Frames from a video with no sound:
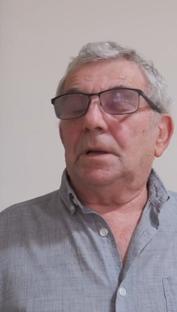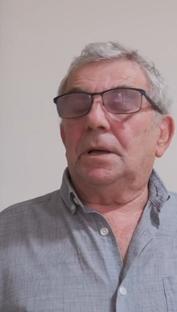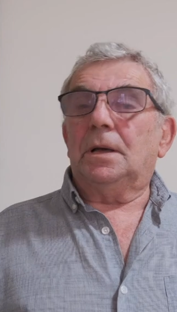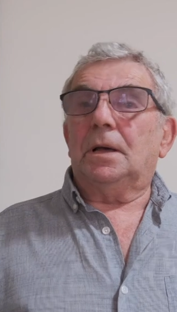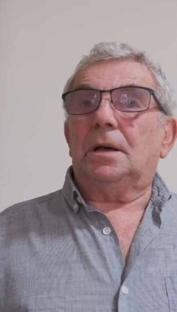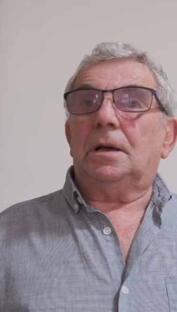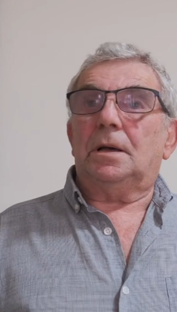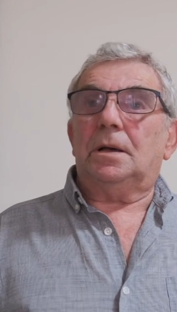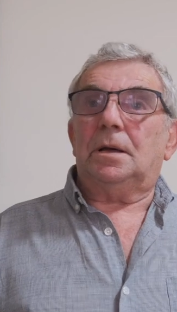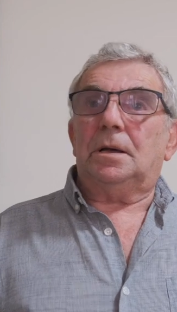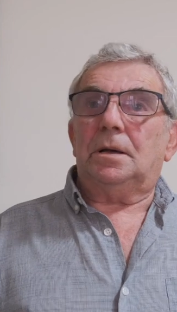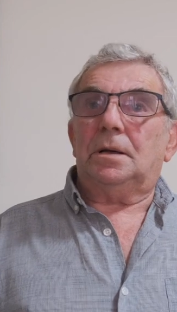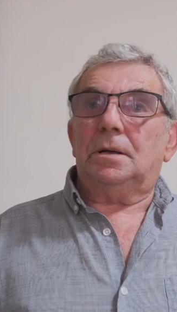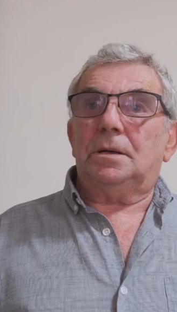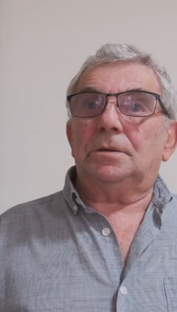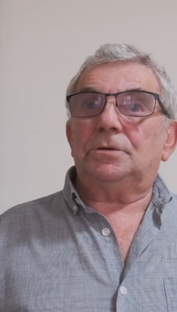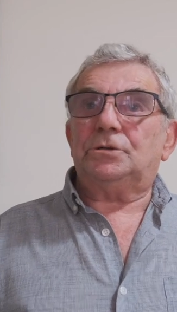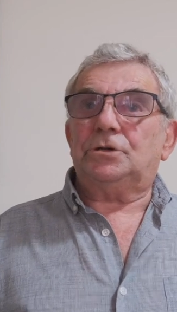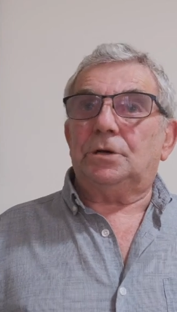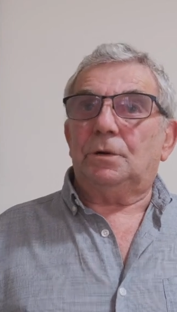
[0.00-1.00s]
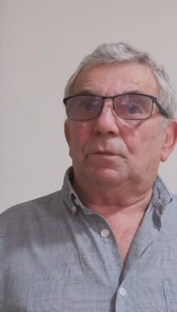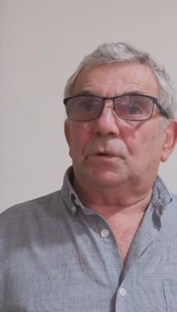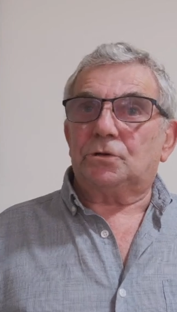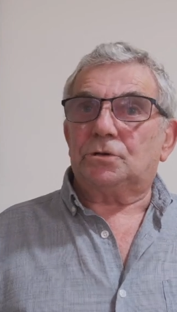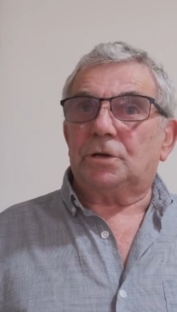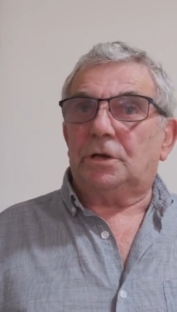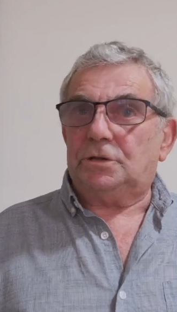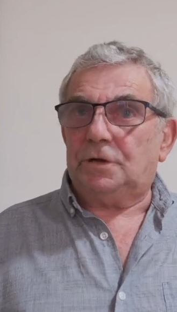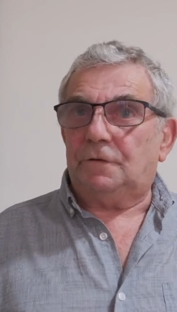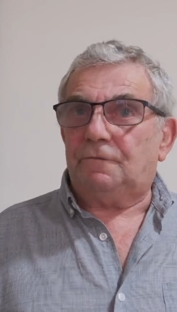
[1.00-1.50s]
Uh, she was
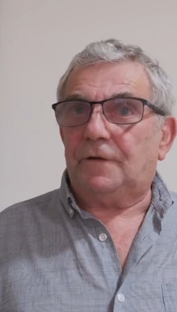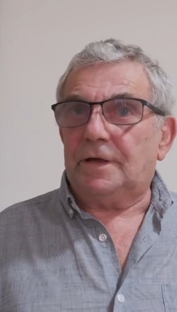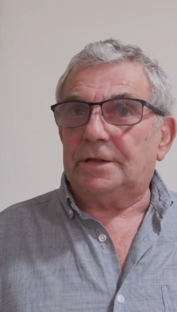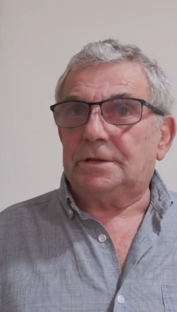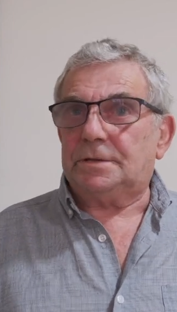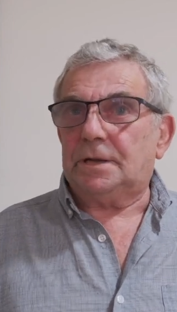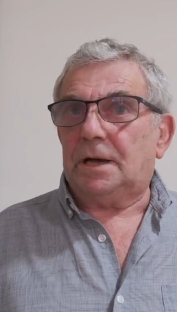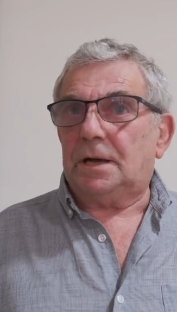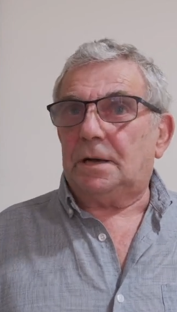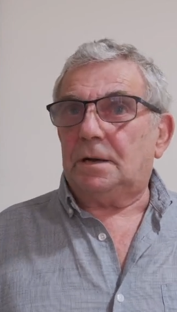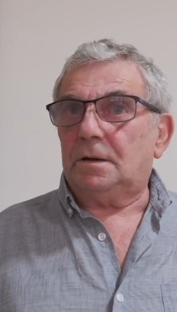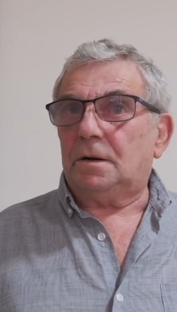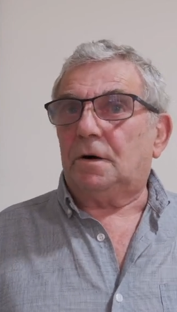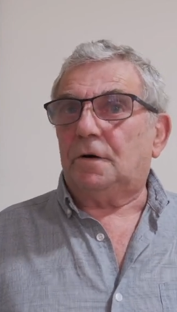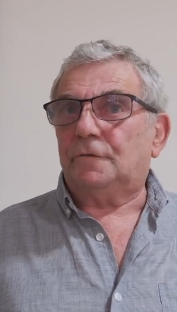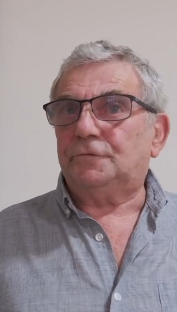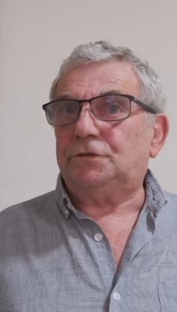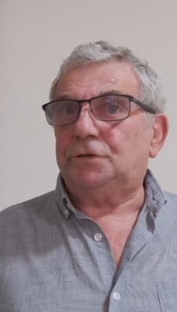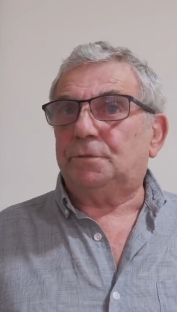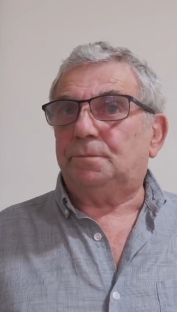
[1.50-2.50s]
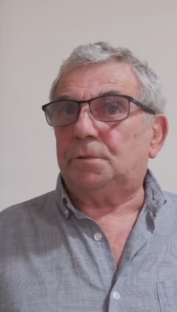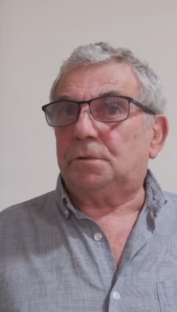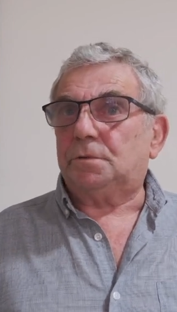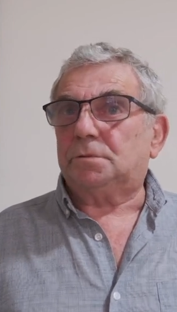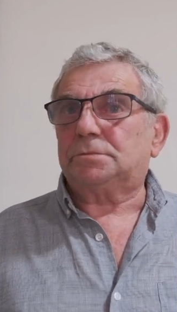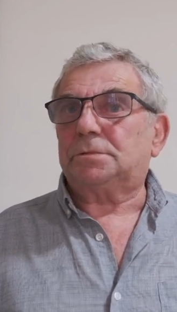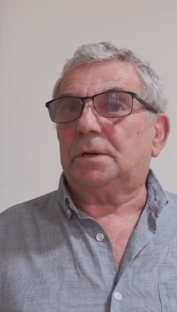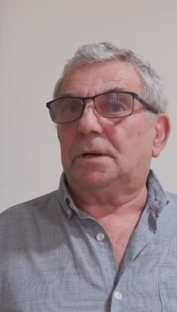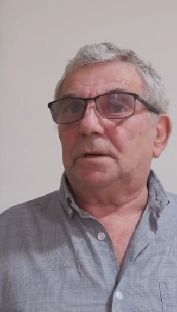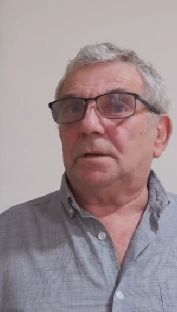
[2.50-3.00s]
a defender of
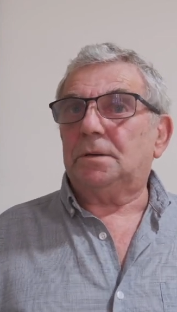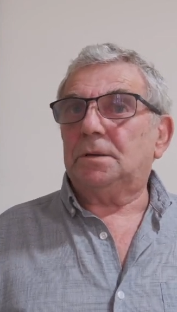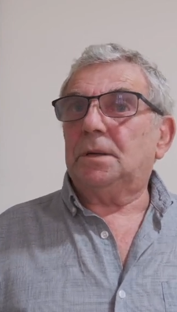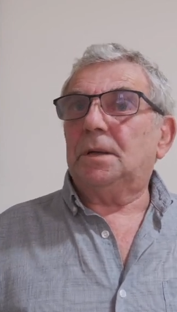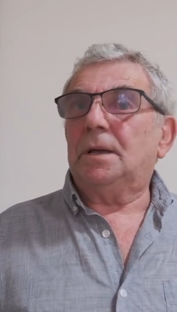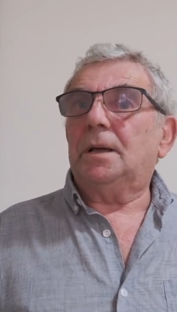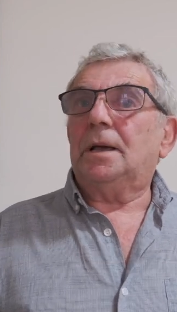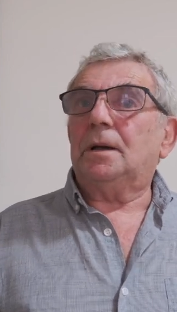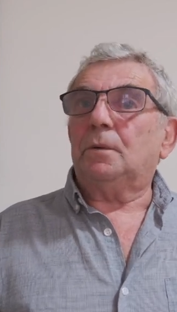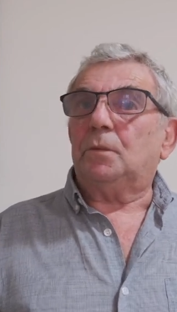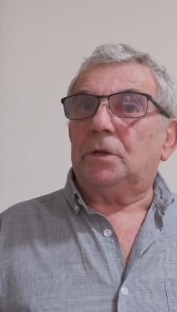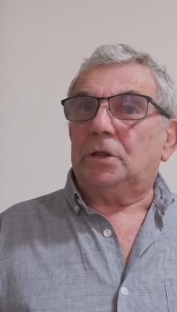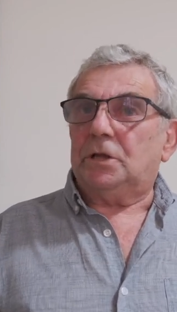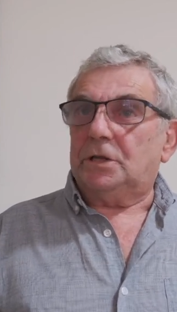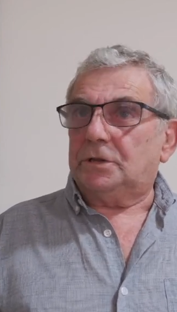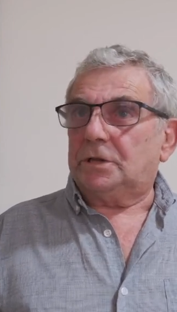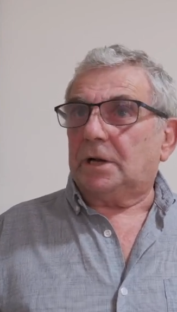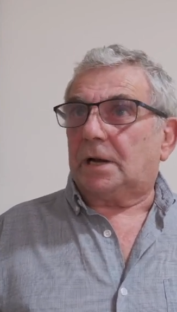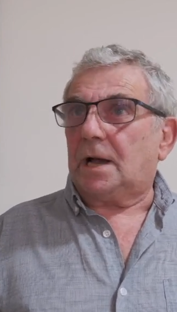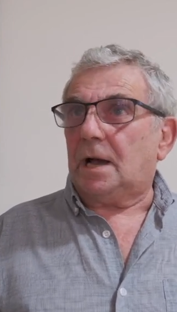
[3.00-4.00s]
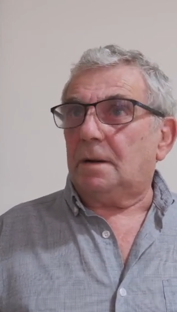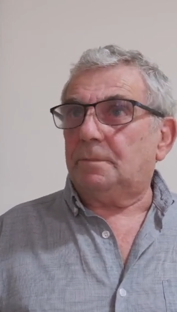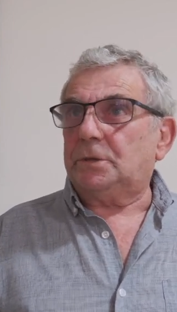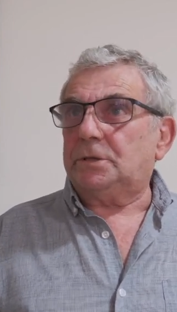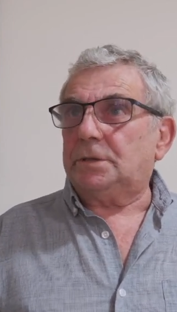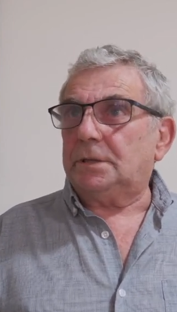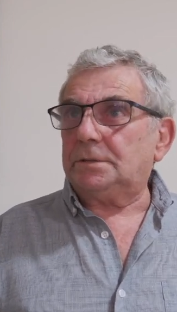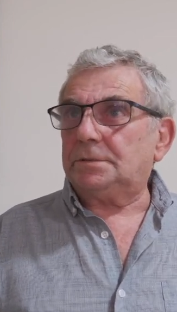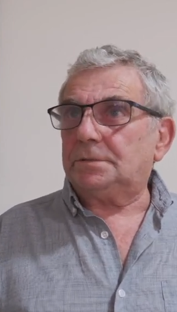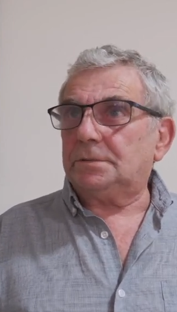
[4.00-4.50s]
Gibraltar within the
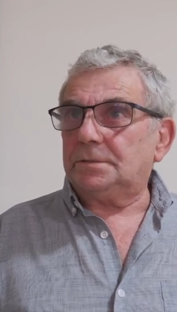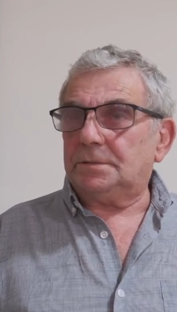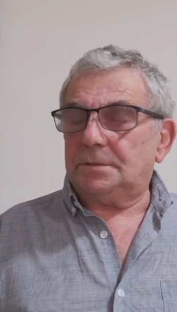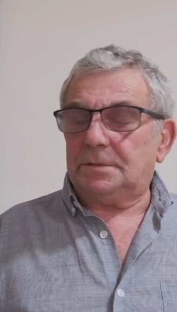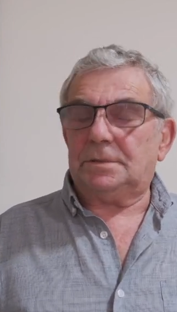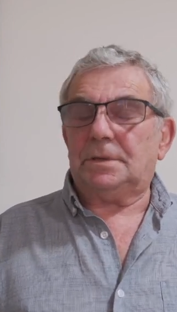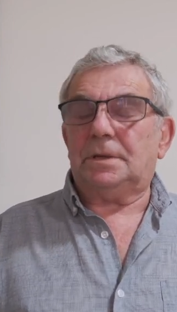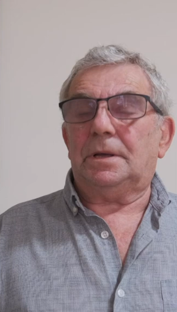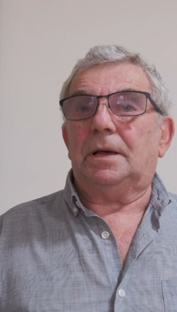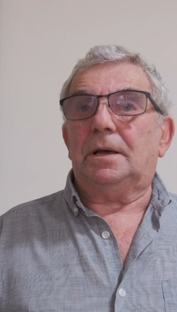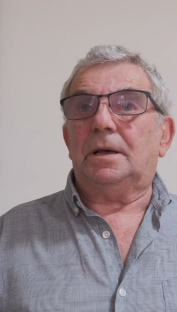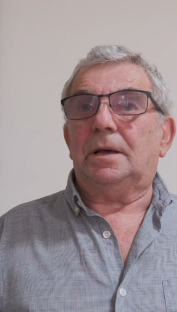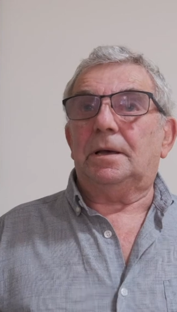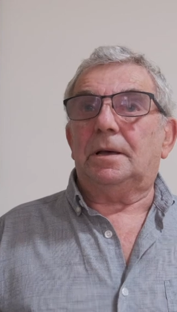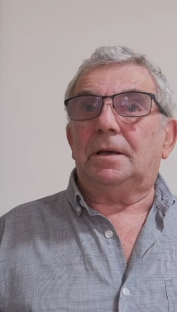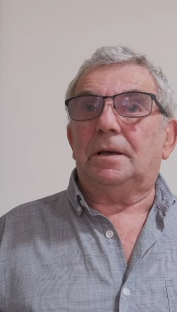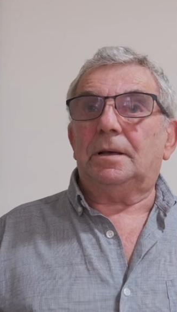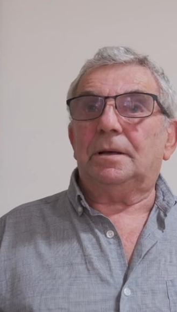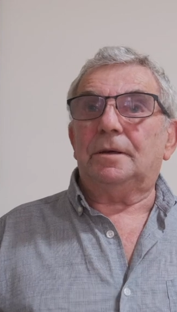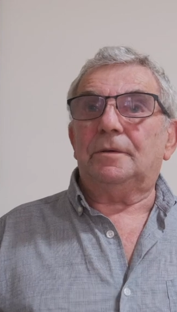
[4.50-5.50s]
cabinet uh,